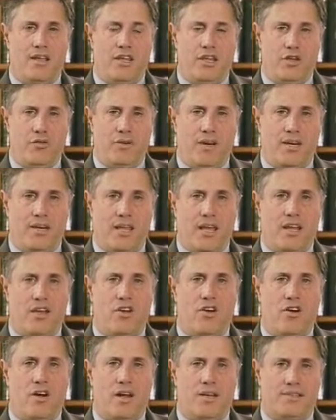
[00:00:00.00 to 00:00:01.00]
unit can
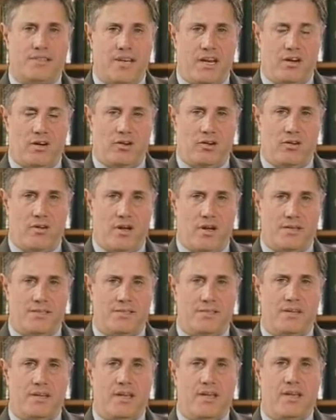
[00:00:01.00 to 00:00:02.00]
cause hair
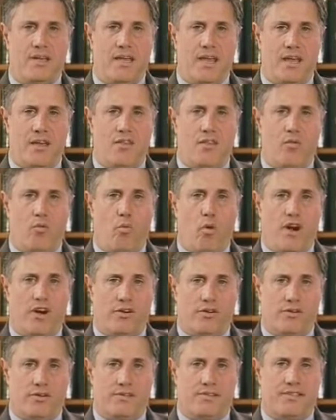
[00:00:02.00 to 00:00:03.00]
loss in the
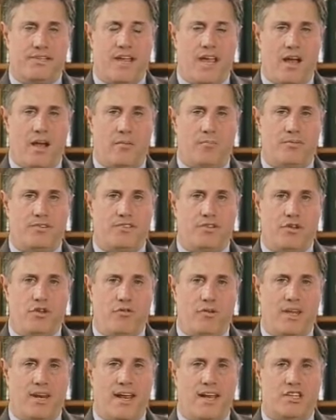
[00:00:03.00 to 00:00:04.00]
wearer's scalp. So
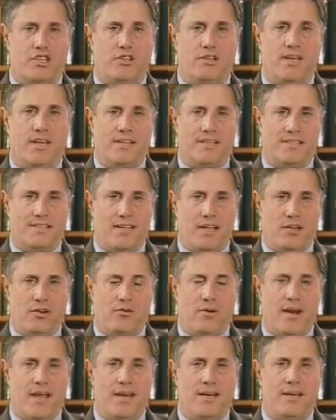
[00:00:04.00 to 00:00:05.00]
you can actually
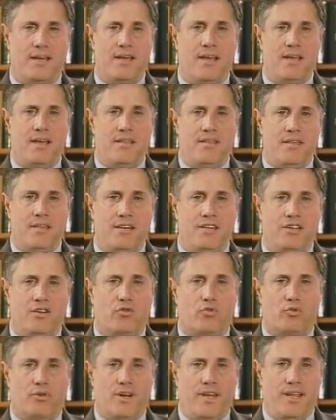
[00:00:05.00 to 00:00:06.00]
accelerate the
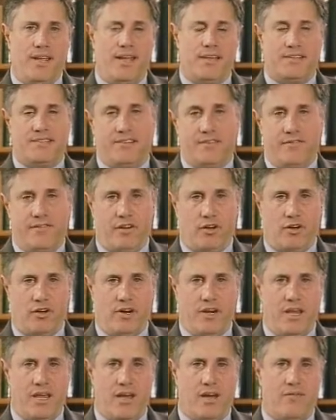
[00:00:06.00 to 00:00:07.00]
degree and
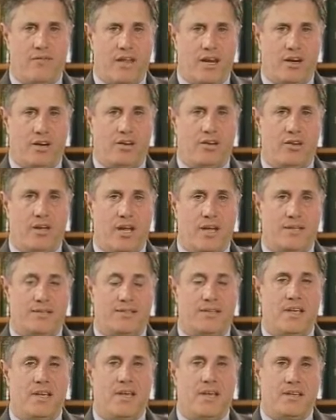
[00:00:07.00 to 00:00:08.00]
severity of the hair
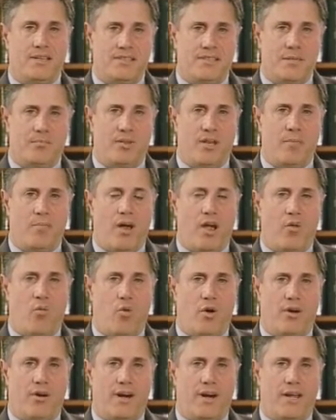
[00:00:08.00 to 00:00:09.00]
loss simply by
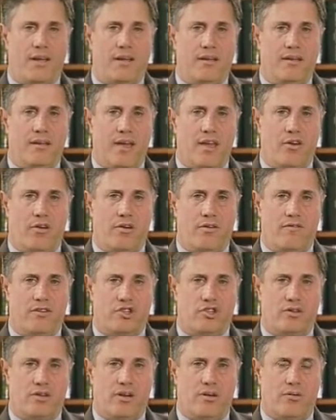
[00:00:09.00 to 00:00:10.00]
wearing an
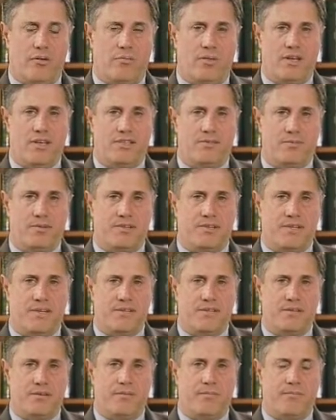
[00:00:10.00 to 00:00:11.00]
artificial hair replacement
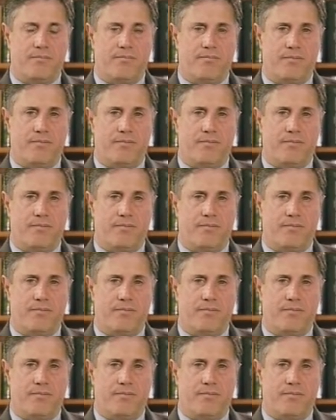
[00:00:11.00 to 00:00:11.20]
system.